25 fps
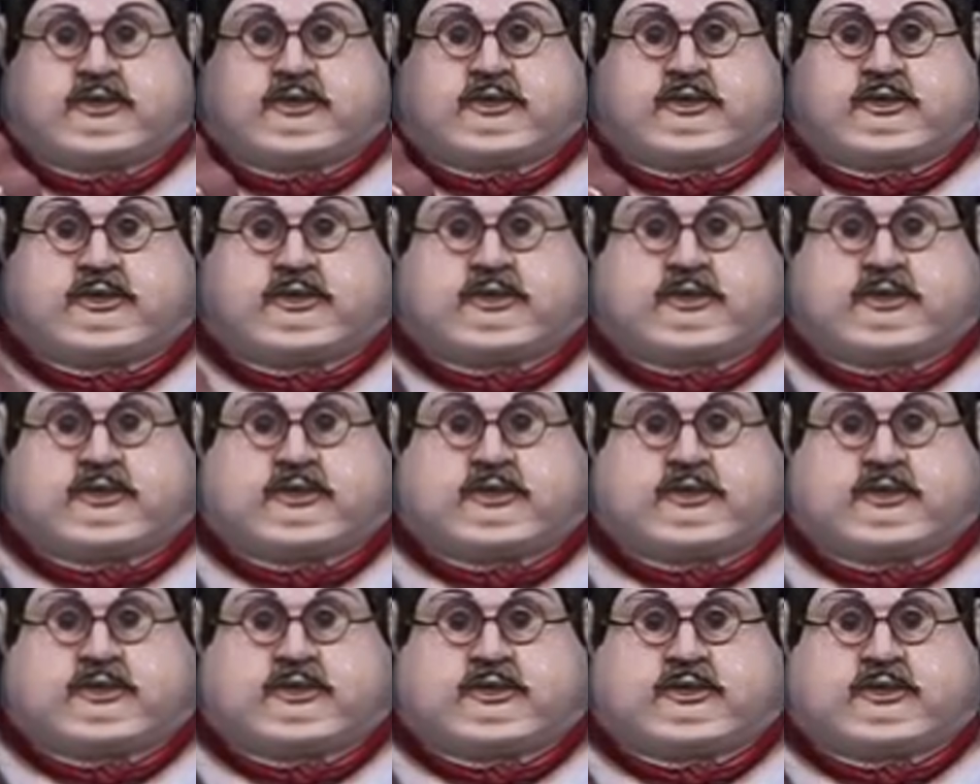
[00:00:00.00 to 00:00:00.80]

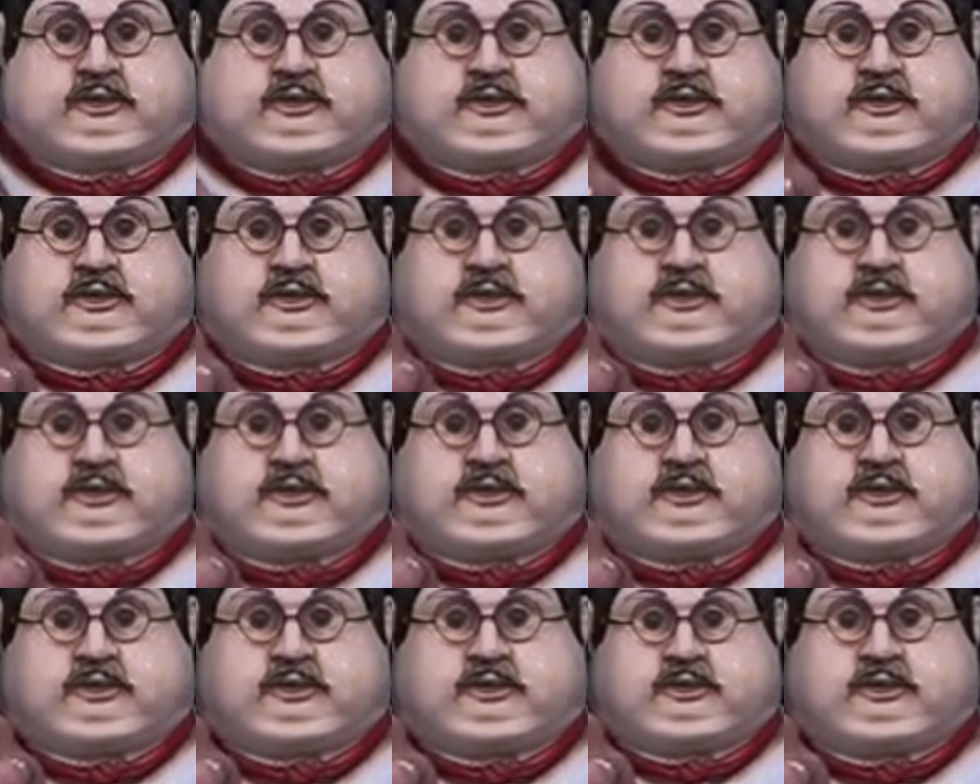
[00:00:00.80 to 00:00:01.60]

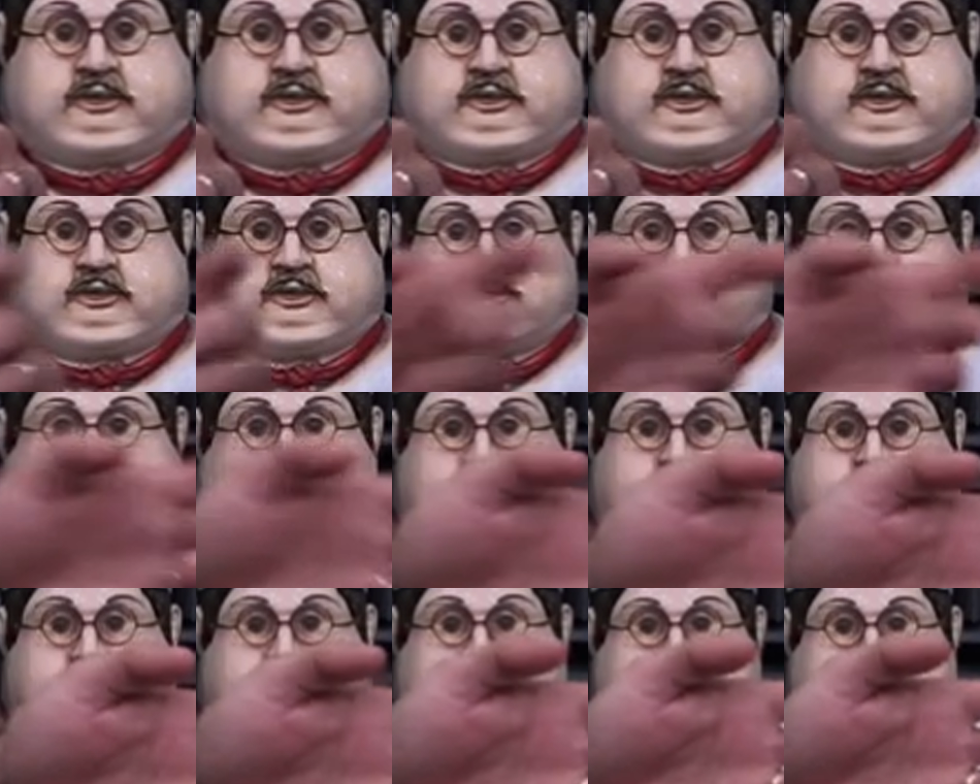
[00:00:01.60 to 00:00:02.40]

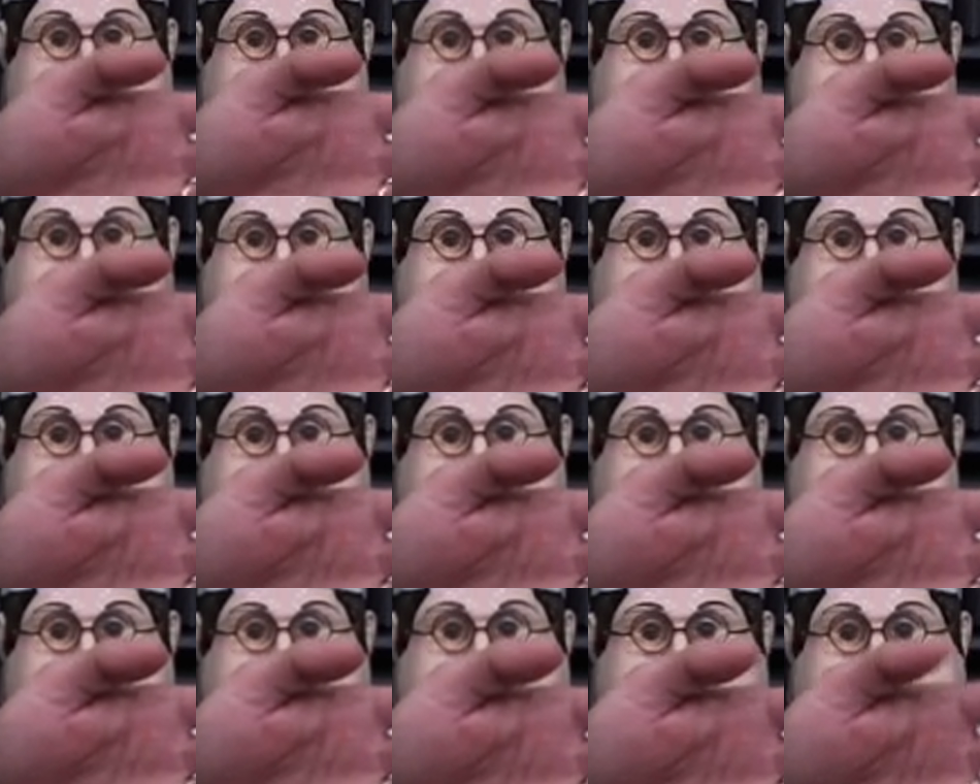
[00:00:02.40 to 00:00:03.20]

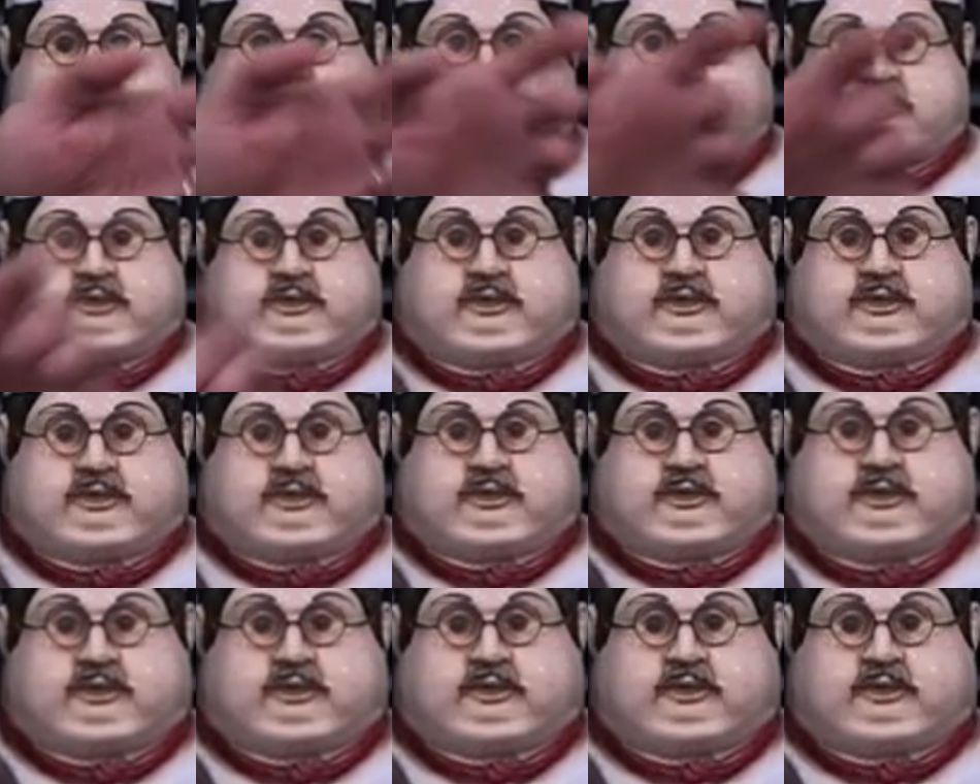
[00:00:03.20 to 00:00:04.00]

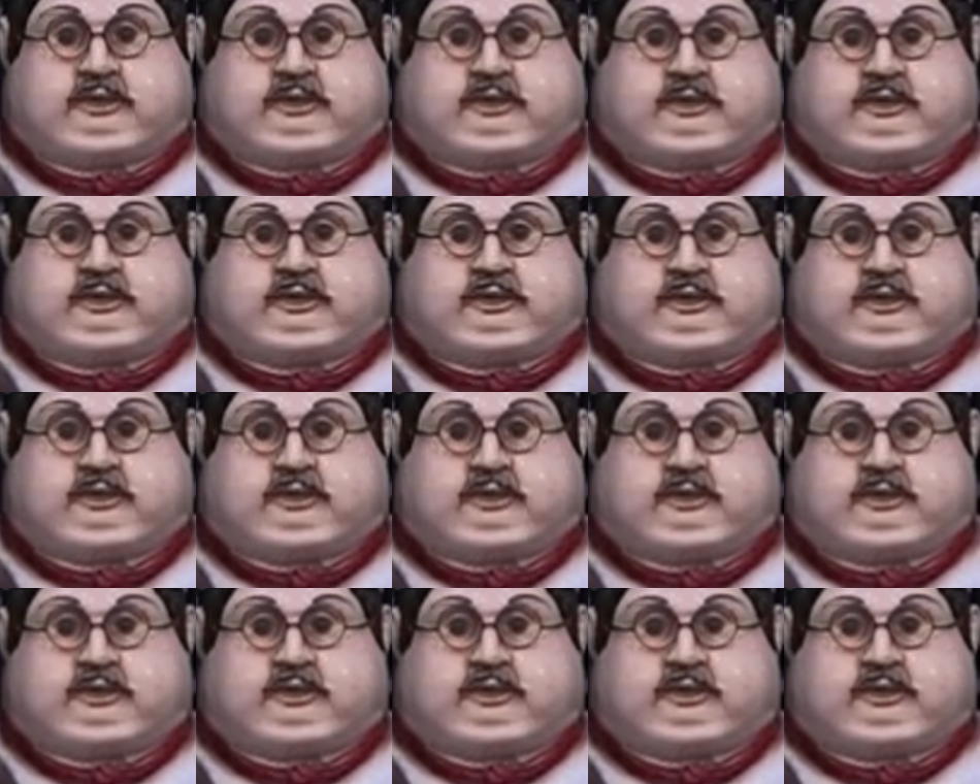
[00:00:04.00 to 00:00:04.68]
(not speaking)